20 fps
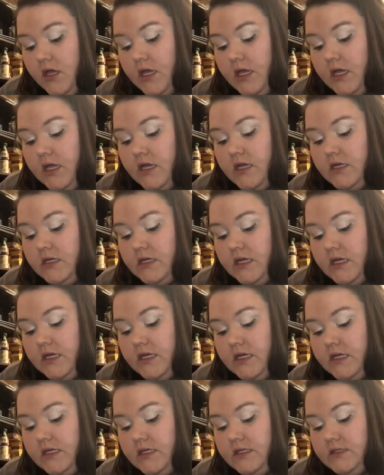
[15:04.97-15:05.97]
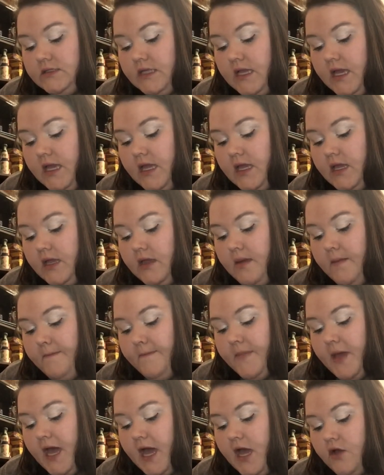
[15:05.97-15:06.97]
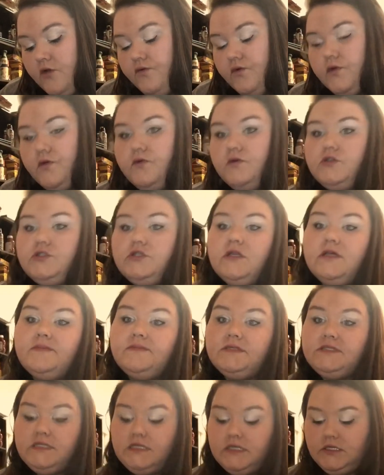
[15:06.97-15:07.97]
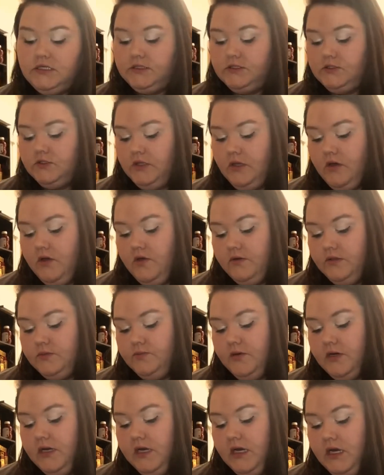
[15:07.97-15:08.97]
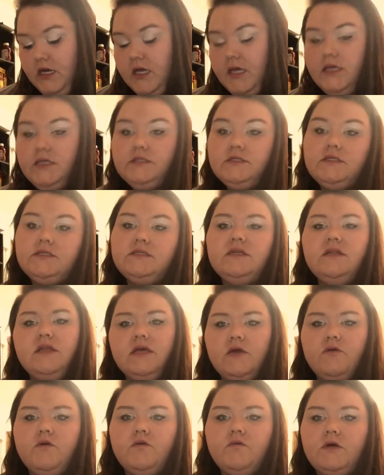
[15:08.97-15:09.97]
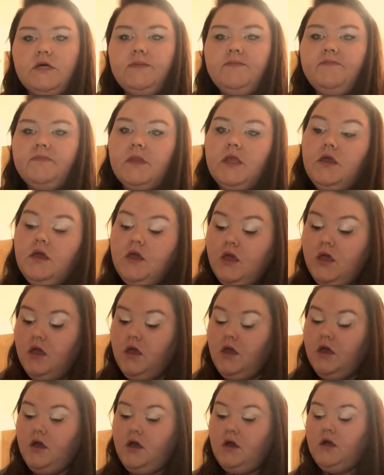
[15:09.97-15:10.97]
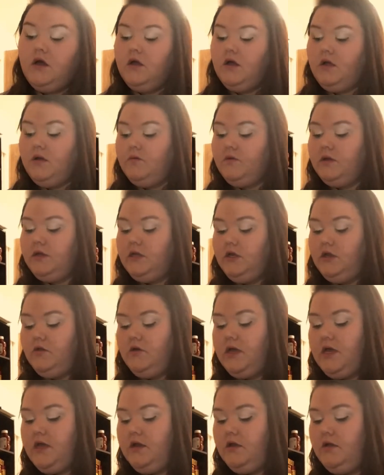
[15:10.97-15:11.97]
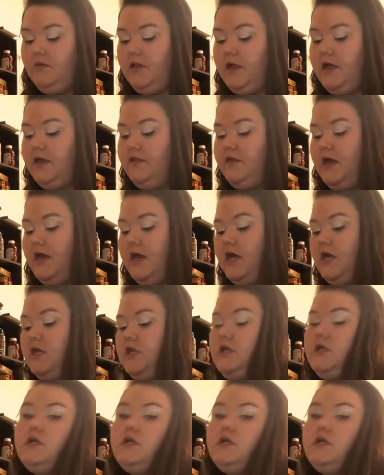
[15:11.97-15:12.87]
and it is a matte rouge lipstick, so it's pretty nice. It's a liquid one. We're gonna go ahead and apply that.